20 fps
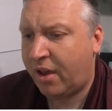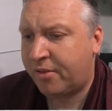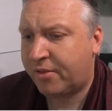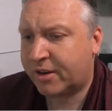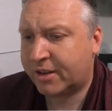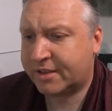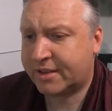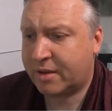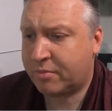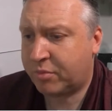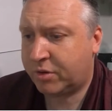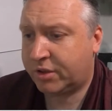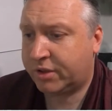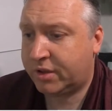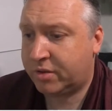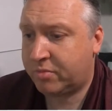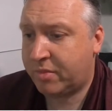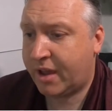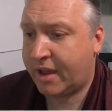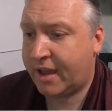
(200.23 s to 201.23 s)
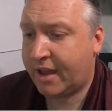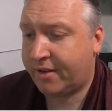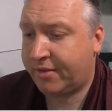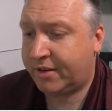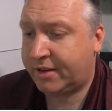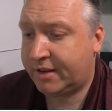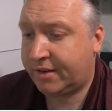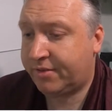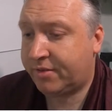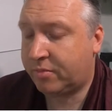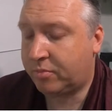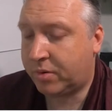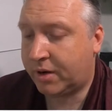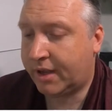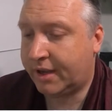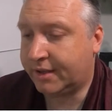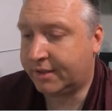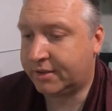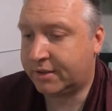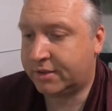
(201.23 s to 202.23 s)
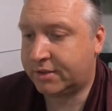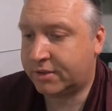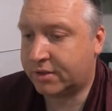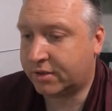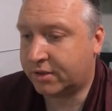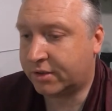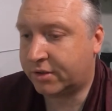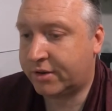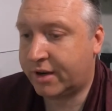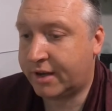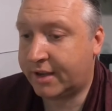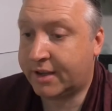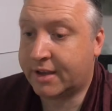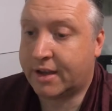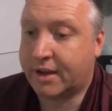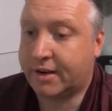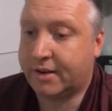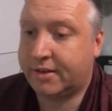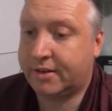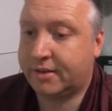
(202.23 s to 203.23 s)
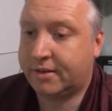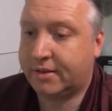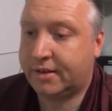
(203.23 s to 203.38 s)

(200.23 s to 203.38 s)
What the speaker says: For example, you may have a different place to store credit card